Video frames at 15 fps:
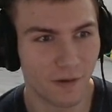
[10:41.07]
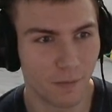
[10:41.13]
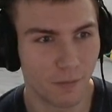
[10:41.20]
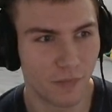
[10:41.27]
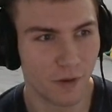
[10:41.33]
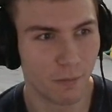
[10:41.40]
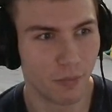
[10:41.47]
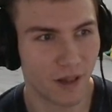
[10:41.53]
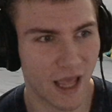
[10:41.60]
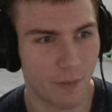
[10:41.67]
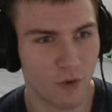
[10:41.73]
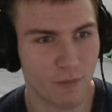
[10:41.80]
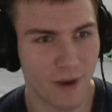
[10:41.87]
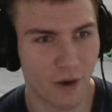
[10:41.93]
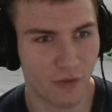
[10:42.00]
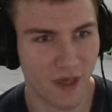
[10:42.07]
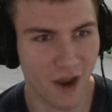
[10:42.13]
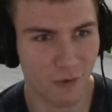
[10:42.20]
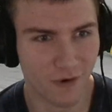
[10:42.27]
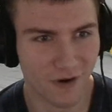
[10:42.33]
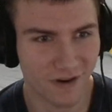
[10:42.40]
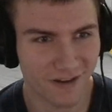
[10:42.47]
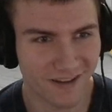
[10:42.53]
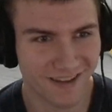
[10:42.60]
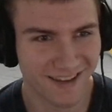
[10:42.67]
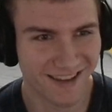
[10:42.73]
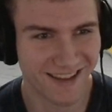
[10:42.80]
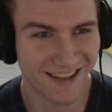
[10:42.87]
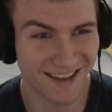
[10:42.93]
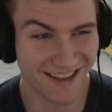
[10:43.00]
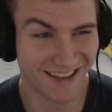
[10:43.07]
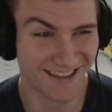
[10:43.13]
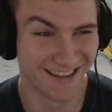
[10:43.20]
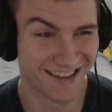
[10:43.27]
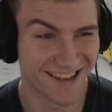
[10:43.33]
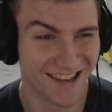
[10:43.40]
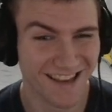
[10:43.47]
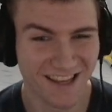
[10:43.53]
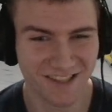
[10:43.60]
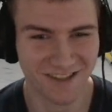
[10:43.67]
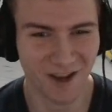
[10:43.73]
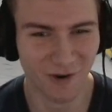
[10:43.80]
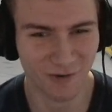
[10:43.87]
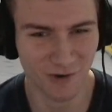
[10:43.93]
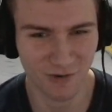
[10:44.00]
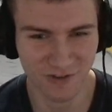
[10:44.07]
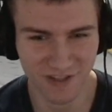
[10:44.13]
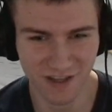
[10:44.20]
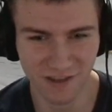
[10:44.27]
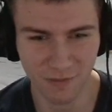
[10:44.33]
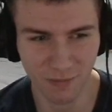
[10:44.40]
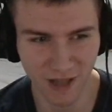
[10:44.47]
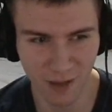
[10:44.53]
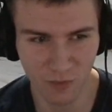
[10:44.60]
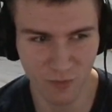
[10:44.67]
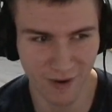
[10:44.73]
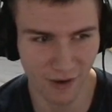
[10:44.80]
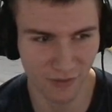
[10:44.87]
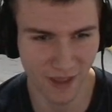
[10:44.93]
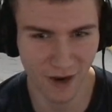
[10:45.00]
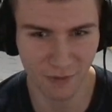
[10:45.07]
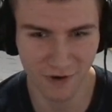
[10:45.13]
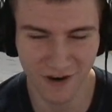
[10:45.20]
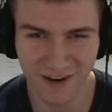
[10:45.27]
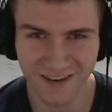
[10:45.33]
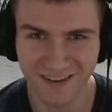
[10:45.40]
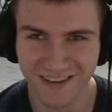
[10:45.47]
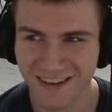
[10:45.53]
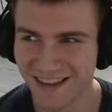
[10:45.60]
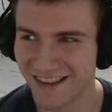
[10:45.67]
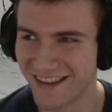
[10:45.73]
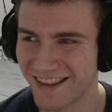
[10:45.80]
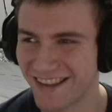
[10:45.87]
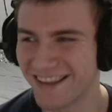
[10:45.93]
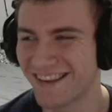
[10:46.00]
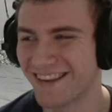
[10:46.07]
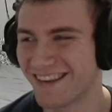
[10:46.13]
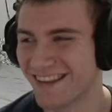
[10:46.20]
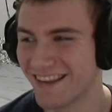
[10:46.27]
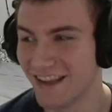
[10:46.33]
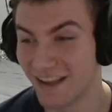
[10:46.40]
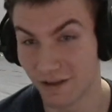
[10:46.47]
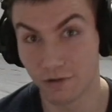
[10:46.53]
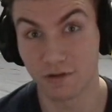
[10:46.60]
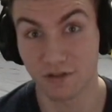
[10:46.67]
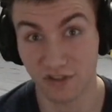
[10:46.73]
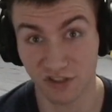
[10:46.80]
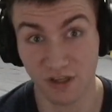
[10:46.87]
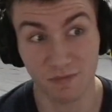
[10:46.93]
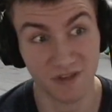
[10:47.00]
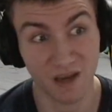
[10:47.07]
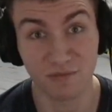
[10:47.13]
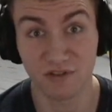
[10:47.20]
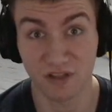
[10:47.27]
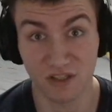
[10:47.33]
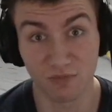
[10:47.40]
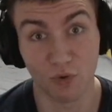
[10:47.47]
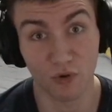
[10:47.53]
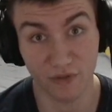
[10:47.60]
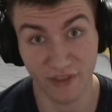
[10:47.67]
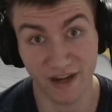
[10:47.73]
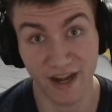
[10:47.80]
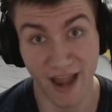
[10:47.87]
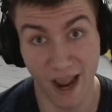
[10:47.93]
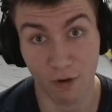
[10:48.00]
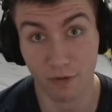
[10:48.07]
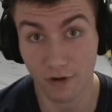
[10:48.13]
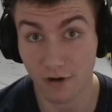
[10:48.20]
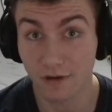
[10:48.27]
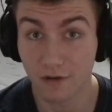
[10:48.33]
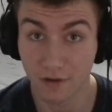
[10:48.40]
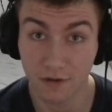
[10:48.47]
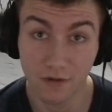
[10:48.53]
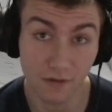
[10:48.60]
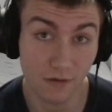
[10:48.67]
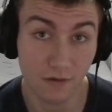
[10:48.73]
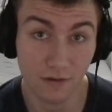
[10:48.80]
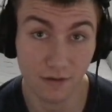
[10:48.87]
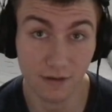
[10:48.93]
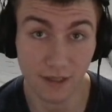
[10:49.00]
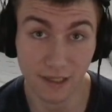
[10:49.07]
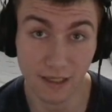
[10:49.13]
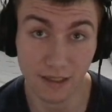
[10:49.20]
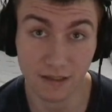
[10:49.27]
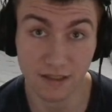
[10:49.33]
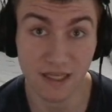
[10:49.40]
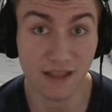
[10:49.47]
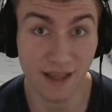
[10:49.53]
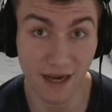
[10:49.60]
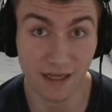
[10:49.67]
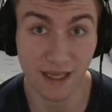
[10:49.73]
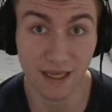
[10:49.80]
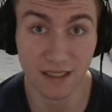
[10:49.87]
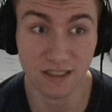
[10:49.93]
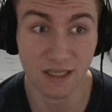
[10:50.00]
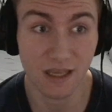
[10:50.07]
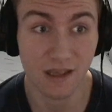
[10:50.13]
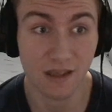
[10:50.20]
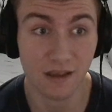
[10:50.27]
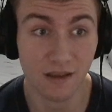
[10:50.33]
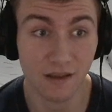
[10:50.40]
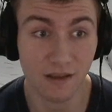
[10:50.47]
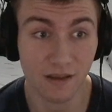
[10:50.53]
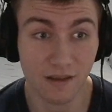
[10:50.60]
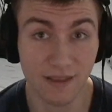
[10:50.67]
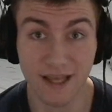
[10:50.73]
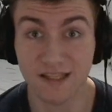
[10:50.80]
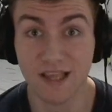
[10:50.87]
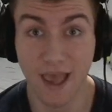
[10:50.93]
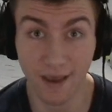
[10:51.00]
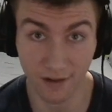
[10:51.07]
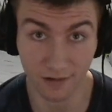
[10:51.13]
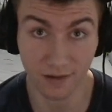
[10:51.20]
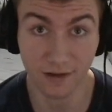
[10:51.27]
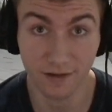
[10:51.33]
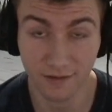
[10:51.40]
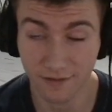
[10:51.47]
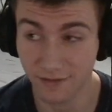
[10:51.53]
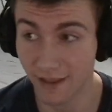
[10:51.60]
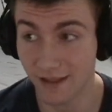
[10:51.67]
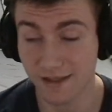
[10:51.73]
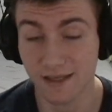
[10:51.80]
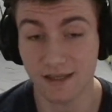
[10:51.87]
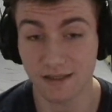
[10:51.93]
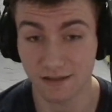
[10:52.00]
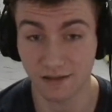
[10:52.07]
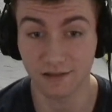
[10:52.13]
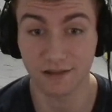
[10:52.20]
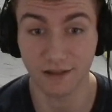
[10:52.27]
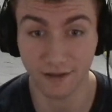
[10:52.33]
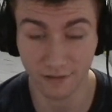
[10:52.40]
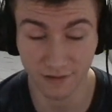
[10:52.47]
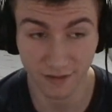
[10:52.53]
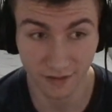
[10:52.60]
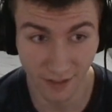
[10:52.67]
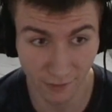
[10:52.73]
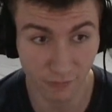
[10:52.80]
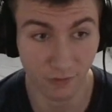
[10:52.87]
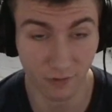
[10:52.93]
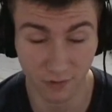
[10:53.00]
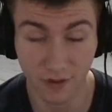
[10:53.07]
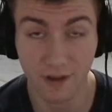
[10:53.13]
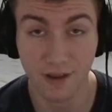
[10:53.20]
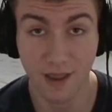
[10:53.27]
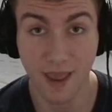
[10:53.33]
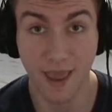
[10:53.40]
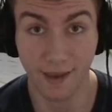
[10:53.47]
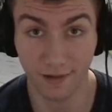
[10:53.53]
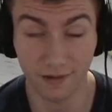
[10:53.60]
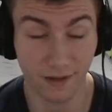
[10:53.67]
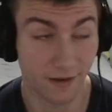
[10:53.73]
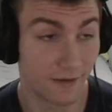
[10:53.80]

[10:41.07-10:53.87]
blabbermouth hour, Psycho Joe C, the blabbermouth hour. Well, sometimes it's more than an hour, and in that case, that's hell. That is literal hell,